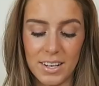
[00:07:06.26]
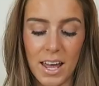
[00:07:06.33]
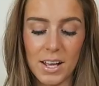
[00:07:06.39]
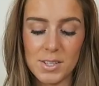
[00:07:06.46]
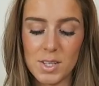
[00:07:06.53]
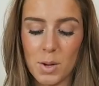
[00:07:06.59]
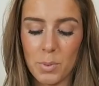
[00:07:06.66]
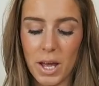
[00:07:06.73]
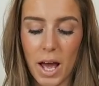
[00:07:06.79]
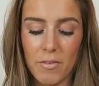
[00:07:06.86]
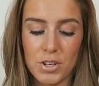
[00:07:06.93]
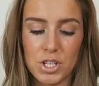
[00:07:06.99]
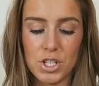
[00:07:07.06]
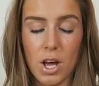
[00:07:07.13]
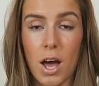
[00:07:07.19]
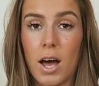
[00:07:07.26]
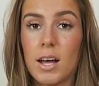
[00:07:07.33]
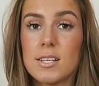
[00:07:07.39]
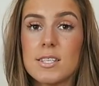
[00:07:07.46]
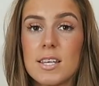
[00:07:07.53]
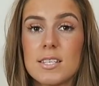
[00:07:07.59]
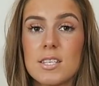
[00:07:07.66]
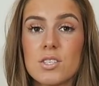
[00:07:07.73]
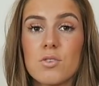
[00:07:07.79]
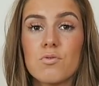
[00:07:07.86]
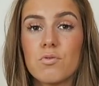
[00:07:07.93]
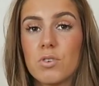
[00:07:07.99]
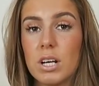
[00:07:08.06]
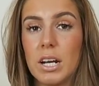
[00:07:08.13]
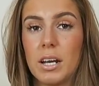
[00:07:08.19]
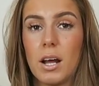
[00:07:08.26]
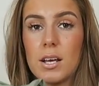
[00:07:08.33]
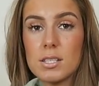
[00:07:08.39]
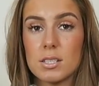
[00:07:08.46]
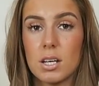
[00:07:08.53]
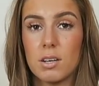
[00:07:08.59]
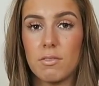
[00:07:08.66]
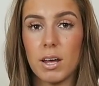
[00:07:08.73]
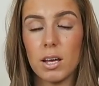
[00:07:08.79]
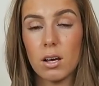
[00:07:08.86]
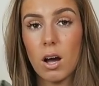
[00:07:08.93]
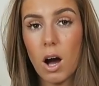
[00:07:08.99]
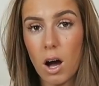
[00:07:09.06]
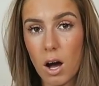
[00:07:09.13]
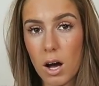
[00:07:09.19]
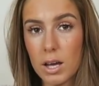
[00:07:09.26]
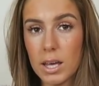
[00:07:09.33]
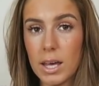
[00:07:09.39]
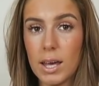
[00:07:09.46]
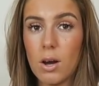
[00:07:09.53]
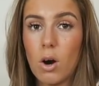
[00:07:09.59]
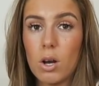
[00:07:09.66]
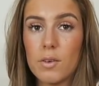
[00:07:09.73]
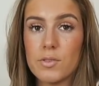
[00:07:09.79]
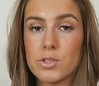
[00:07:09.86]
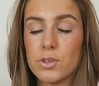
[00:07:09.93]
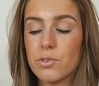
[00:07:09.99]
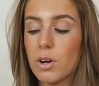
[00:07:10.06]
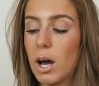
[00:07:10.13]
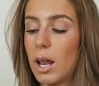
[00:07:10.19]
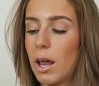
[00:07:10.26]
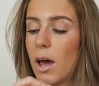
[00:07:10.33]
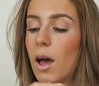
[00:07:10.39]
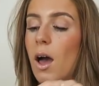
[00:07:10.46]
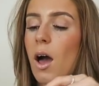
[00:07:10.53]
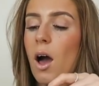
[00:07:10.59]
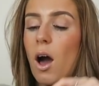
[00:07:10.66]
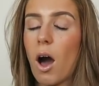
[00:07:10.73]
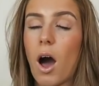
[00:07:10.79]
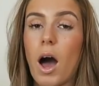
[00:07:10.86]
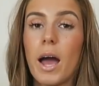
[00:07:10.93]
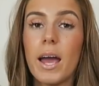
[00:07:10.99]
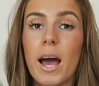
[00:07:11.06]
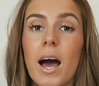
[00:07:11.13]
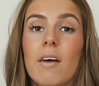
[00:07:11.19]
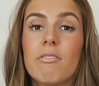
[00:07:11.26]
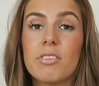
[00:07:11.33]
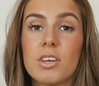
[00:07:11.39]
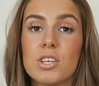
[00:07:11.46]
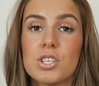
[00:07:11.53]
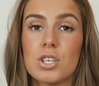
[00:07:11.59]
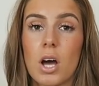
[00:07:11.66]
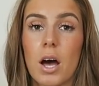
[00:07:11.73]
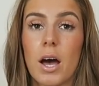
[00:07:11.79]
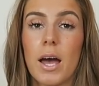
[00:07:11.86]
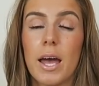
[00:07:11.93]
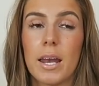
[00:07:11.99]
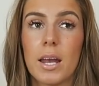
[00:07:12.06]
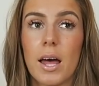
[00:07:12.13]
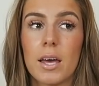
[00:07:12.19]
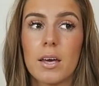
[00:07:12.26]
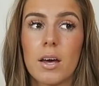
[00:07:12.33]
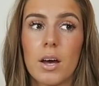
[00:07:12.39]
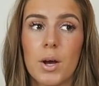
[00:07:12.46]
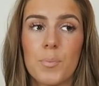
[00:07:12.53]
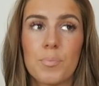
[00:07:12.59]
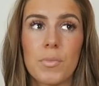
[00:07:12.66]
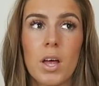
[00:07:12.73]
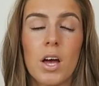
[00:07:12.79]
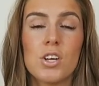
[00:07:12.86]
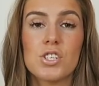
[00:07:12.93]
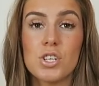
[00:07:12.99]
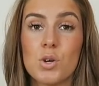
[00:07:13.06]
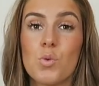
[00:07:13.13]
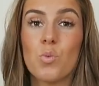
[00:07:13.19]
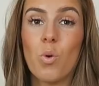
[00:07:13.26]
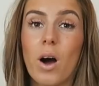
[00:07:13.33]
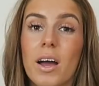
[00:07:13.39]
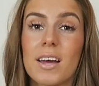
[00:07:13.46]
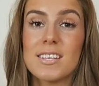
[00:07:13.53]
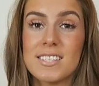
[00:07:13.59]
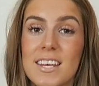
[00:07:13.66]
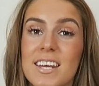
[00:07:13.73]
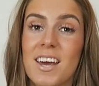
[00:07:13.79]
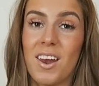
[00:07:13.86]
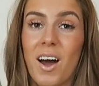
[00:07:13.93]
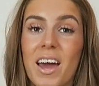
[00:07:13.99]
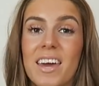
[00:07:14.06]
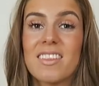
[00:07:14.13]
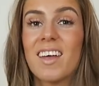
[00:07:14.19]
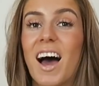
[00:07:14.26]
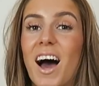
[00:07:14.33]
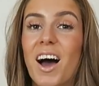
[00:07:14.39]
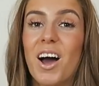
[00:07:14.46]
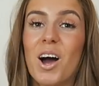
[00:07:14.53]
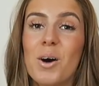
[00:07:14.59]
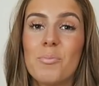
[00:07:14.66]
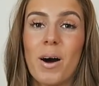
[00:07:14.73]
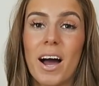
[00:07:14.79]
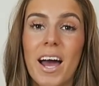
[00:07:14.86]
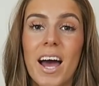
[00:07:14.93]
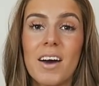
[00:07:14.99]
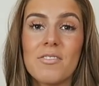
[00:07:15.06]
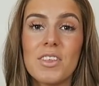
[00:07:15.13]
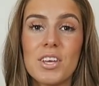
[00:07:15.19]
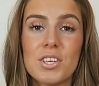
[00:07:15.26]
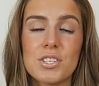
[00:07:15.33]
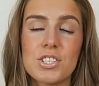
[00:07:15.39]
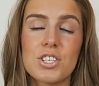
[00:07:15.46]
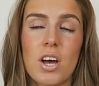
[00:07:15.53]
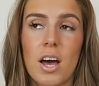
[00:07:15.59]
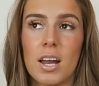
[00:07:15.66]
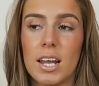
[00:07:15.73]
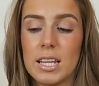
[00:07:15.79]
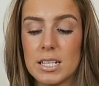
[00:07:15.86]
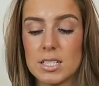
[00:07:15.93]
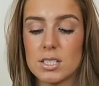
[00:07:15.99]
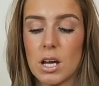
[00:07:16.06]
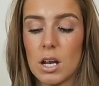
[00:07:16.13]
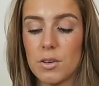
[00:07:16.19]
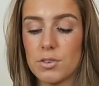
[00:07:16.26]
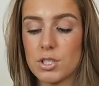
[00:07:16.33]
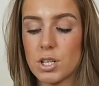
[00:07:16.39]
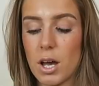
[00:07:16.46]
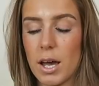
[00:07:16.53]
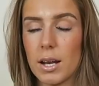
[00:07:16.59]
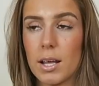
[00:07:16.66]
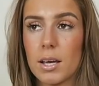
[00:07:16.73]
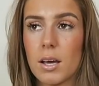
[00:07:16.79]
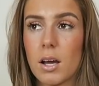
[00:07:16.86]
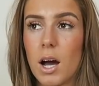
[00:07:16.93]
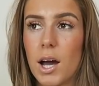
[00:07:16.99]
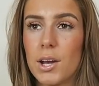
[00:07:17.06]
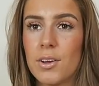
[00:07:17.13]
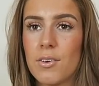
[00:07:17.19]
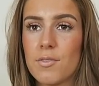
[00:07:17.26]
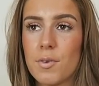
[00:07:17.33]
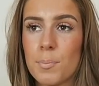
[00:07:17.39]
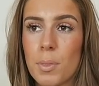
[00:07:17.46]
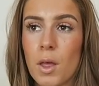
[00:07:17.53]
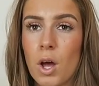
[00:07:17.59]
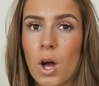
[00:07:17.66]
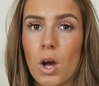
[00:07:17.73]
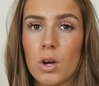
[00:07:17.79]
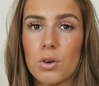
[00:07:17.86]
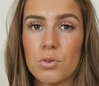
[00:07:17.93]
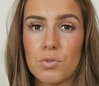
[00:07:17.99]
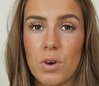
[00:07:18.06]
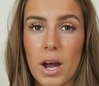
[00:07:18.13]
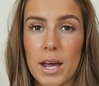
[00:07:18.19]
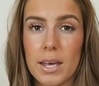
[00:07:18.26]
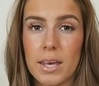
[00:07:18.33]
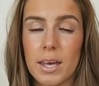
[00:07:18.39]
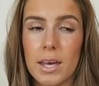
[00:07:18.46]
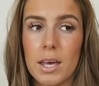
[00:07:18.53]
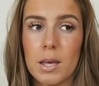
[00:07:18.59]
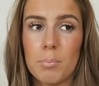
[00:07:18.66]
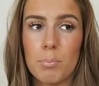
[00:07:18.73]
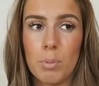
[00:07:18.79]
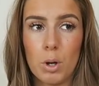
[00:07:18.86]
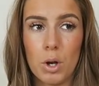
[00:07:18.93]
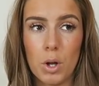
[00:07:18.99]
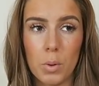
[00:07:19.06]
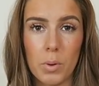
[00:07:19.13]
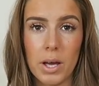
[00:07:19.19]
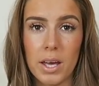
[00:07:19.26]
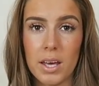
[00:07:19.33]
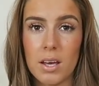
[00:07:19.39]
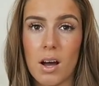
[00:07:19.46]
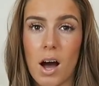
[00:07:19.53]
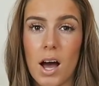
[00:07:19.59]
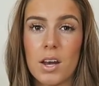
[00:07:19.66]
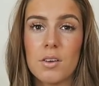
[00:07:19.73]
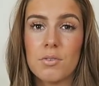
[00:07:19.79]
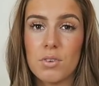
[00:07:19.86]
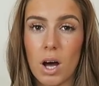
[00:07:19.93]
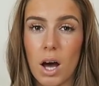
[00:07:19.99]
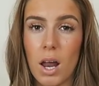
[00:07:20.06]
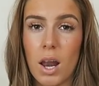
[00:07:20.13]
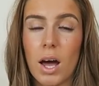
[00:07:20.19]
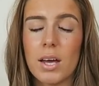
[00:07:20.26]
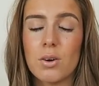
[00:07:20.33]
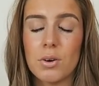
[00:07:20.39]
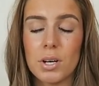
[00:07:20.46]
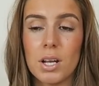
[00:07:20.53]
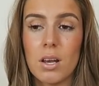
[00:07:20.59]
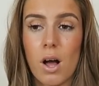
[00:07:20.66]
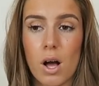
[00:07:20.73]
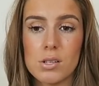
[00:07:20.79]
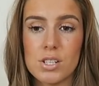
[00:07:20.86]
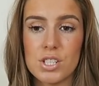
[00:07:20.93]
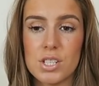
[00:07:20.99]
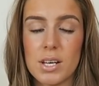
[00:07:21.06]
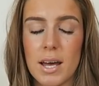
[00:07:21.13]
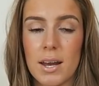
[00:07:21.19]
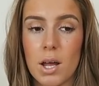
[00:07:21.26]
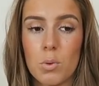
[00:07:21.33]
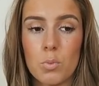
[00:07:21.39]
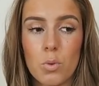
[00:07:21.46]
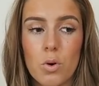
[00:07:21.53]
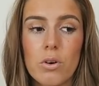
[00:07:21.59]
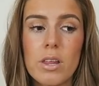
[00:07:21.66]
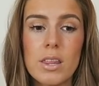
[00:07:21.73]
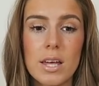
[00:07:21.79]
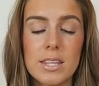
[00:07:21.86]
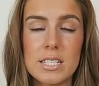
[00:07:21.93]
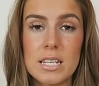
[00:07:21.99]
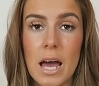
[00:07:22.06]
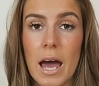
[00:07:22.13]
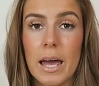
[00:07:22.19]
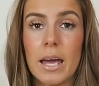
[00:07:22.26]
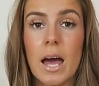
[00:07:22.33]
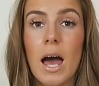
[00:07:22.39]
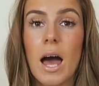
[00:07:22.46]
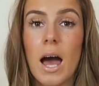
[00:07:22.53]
Next up we have a shirt. This is a really nice kind of like khaki, olive sort of colour. I have this shirt in like a, I don't know why I said it like that, but I have this shirt, like this style of shirt in like a kind of greyy bluey kind of color i got it last year and i wore it the other day